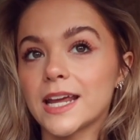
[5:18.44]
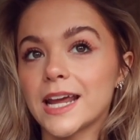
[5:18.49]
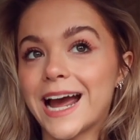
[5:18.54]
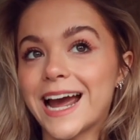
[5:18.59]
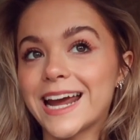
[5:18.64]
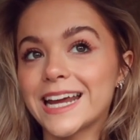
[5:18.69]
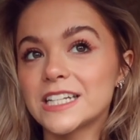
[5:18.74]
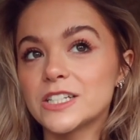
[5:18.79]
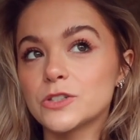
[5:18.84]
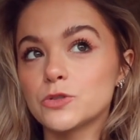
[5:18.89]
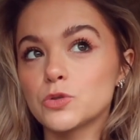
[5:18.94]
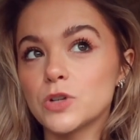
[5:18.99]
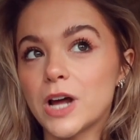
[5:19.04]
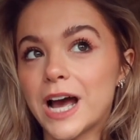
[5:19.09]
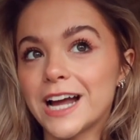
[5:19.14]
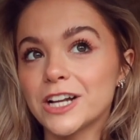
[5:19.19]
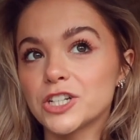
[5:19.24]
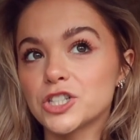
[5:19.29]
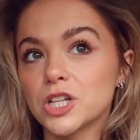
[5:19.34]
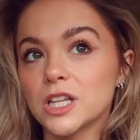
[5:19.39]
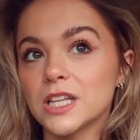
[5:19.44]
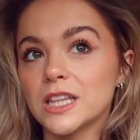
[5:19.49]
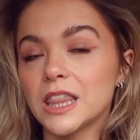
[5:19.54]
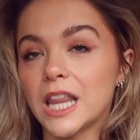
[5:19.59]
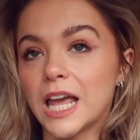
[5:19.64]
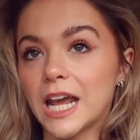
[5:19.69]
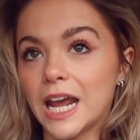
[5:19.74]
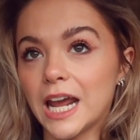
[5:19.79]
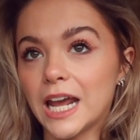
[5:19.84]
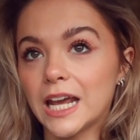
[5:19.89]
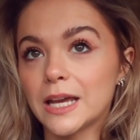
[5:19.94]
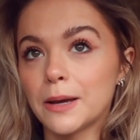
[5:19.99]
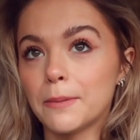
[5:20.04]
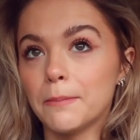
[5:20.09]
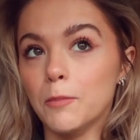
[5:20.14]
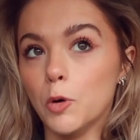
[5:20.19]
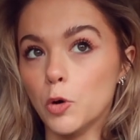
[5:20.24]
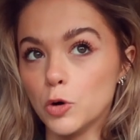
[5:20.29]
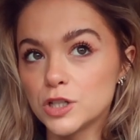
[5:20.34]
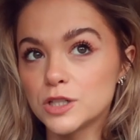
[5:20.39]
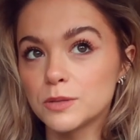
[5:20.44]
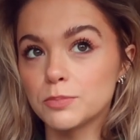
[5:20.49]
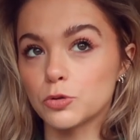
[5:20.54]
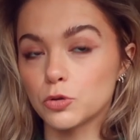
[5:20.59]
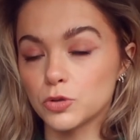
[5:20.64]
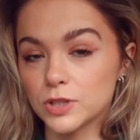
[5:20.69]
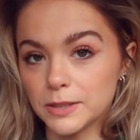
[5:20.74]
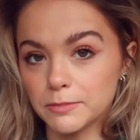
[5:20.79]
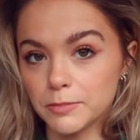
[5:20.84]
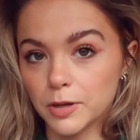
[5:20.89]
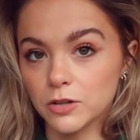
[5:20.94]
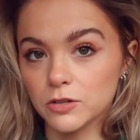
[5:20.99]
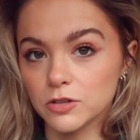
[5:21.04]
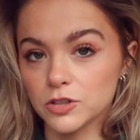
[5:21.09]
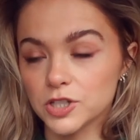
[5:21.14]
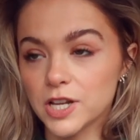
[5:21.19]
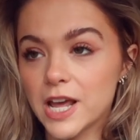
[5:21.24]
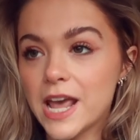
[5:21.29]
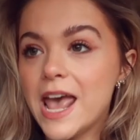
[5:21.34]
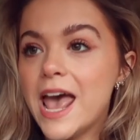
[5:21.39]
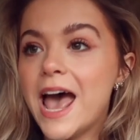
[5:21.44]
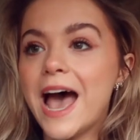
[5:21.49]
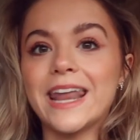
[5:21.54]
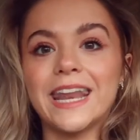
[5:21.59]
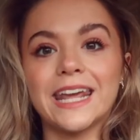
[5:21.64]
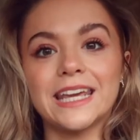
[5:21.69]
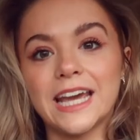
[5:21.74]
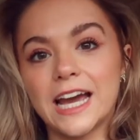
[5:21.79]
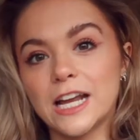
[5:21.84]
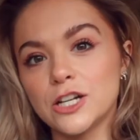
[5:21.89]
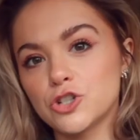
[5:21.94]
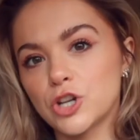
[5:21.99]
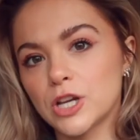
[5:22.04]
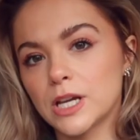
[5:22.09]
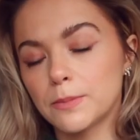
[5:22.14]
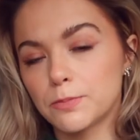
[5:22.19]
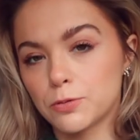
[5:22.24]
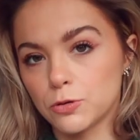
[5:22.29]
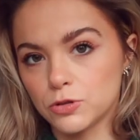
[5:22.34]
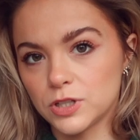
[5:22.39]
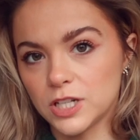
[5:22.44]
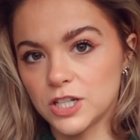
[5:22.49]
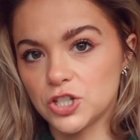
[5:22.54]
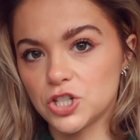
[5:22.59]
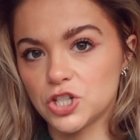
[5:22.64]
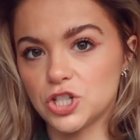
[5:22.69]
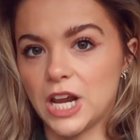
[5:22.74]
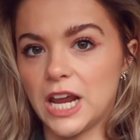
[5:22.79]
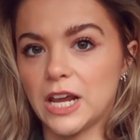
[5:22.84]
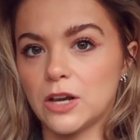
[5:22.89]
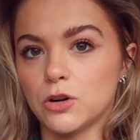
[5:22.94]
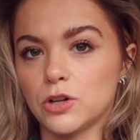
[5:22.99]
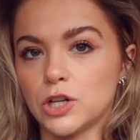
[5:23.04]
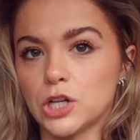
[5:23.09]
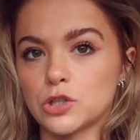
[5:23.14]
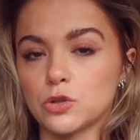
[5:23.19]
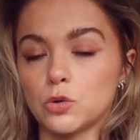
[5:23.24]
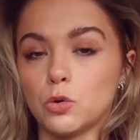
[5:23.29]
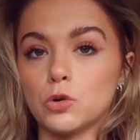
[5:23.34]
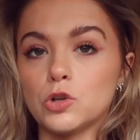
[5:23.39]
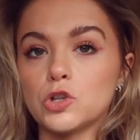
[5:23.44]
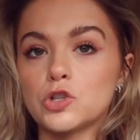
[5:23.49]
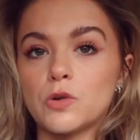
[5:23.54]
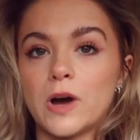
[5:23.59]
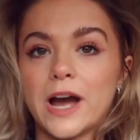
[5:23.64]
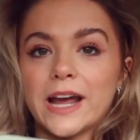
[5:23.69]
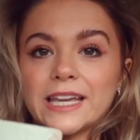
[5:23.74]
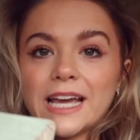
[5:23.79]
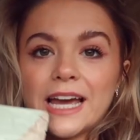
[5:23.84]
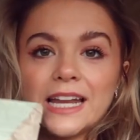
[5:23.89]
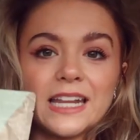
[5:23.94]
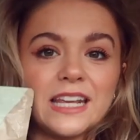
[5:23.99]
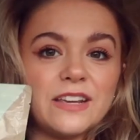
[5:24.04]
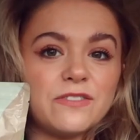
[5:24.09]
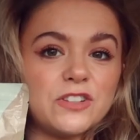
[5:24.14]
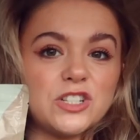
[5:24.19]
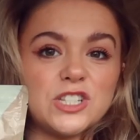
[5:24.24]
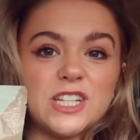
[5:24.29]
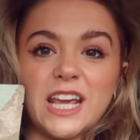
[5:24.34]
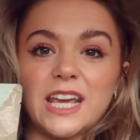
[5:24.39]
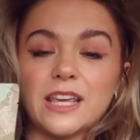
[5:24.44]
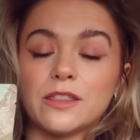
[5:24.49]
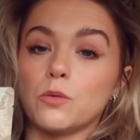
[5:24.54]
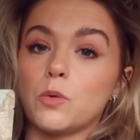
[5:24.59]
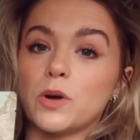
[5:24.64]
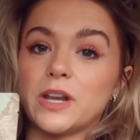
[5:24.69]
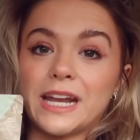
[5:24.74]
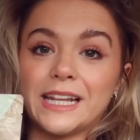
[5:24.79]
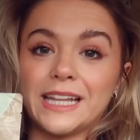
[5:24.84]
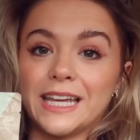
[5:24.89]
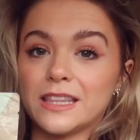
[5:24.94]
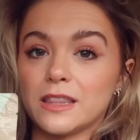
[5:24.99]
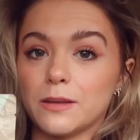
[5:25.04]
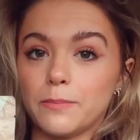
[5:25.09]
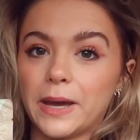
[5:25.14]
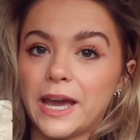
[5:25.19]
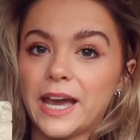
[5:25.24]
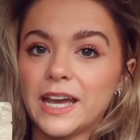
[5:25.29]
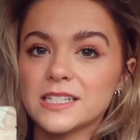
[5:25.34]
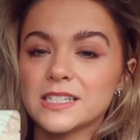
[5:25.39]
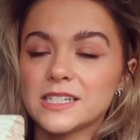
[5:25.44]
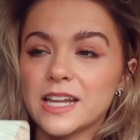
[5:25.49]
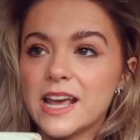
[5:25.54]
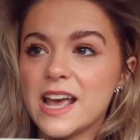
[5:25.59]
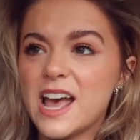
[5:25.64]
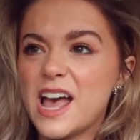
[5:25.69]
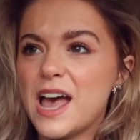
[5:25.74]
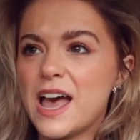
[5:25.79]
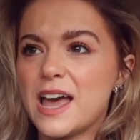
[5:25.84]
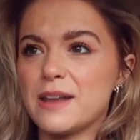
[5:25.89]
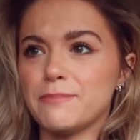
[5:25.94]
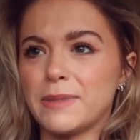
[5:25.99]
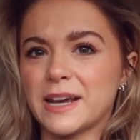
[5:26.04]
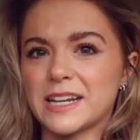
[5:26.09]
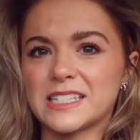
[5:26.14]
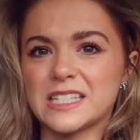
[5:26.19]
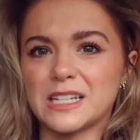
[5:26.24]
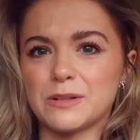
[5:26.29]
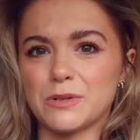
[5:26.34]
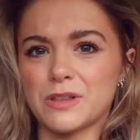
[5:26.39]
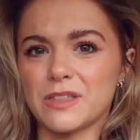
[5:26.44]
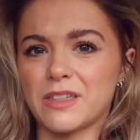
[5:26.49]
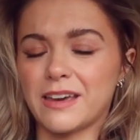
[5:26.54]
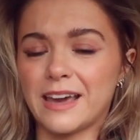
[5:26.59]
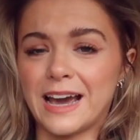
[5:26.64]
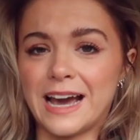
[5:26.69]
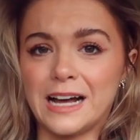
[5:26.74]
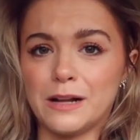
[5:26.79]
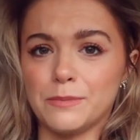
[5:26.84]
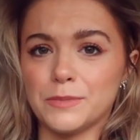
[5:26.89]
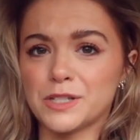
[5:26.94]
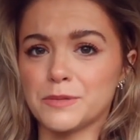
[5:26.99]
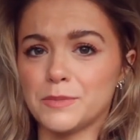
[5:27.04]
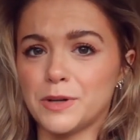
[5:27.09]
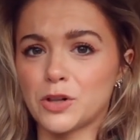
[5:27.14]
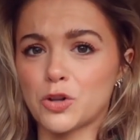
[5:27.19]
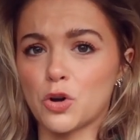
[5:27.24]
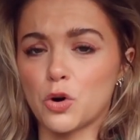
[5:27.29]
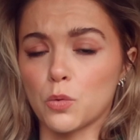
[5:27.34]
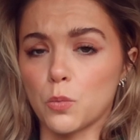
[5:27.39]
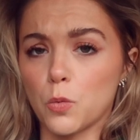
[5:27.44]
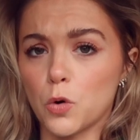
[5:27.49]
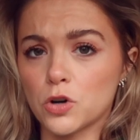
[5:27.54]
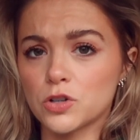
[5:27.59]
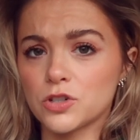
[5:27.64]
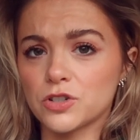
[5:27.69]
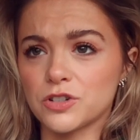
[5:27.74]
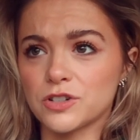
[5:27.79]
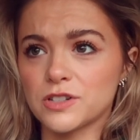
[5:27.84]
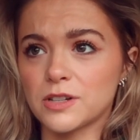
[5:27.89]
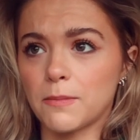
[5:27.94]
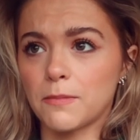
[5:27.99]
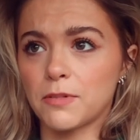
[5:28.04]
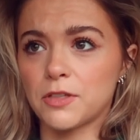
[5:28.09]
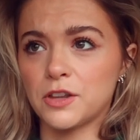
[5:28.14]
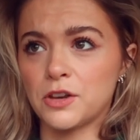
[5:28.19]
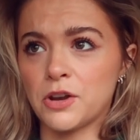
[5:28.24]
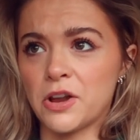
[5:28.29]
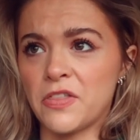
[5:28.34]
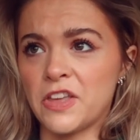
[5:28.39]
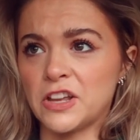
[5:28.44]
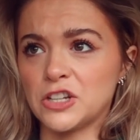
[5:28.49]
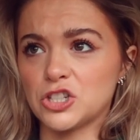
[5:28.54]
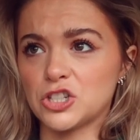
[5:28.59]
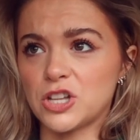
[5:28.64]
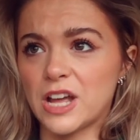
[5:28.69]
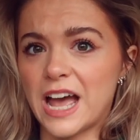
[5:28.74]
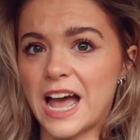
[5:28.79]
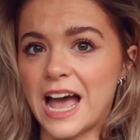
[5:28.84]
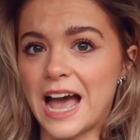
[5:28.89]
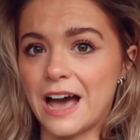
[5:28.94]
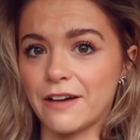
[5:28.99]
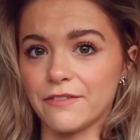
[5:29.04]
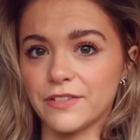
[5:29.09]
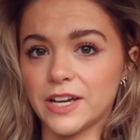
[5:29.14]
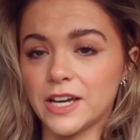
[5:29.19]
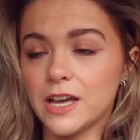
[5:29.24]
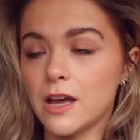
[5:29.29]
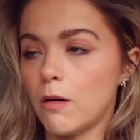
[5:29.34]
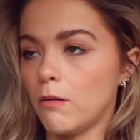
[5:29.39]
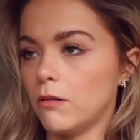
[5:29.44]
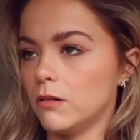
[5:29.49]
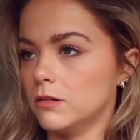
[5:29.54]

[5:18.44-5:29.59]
I don't actually like most protein powders, and I can't drink a protein shake on its own, so I can't even take the one I like the best and mix it with like almond milk or water or something and then just have it.